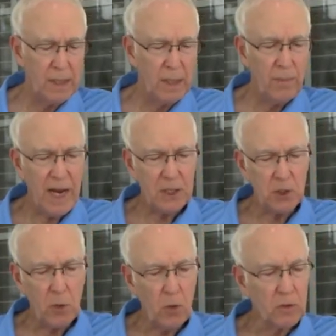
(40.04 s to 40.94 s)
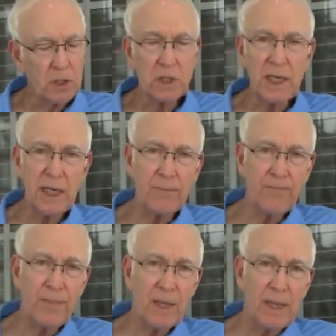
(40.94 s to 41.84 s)
Imagine all the sin
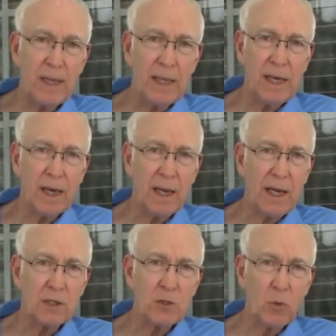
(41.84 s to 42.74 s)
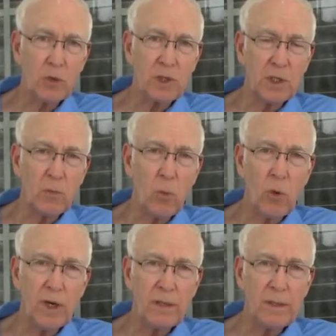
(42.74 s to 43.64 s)
in Atlanta, Georgia in
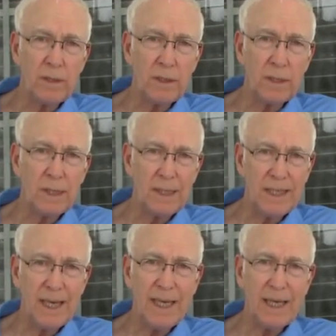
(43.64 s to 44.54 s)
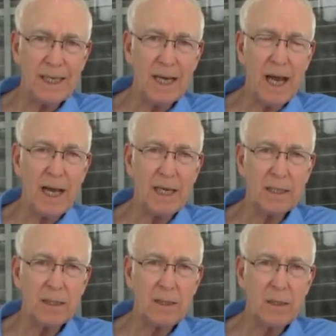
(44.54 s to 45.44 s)
one day and night.
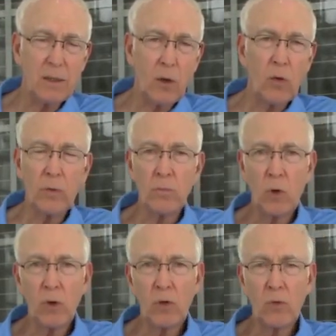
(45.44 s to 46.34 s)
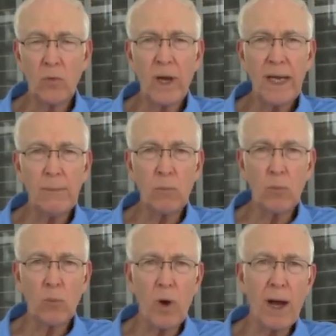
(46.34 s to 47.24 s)
All the murder, rape,
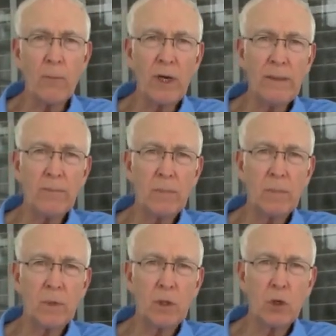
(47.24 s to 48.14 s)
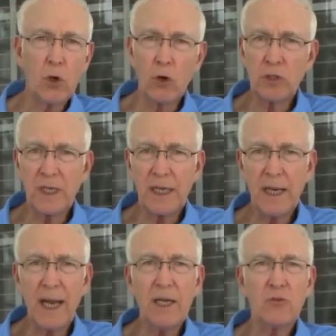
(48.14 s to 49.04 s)
robbery, cursing,
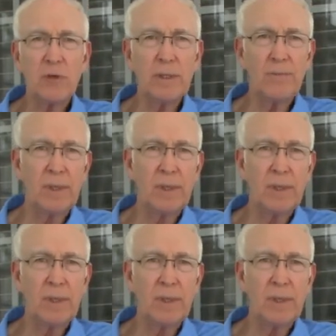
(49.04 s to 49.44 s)
hatred.